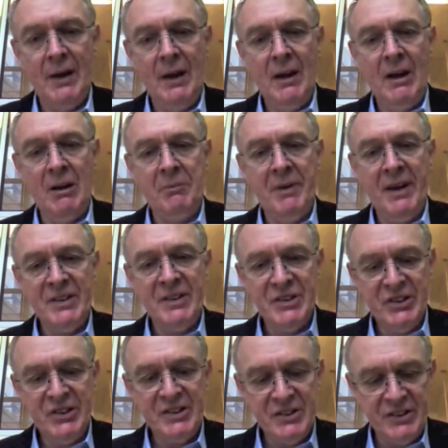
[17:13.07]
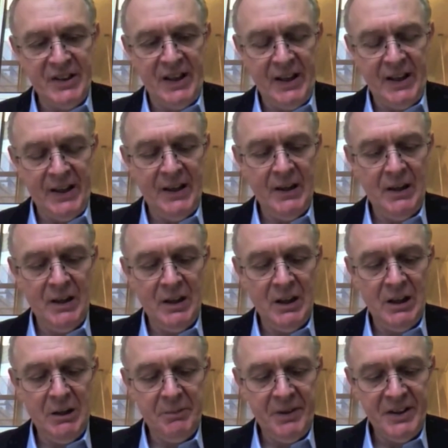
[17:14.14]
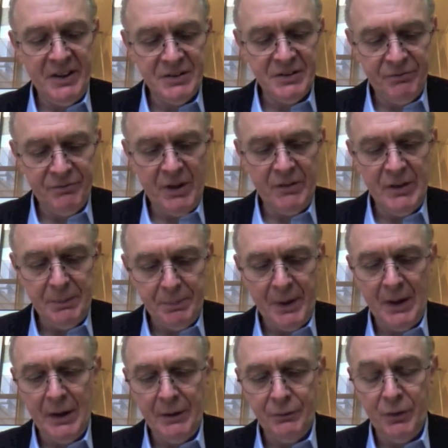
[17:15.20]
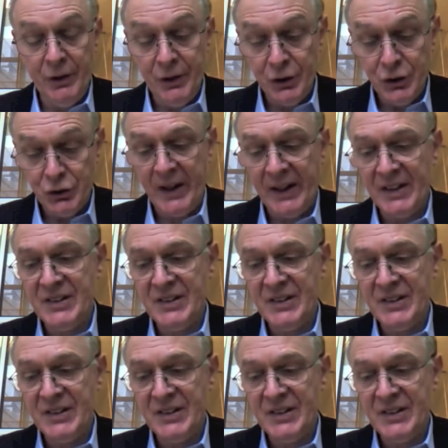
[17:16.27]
It sits there. It's a very powerful and attractive,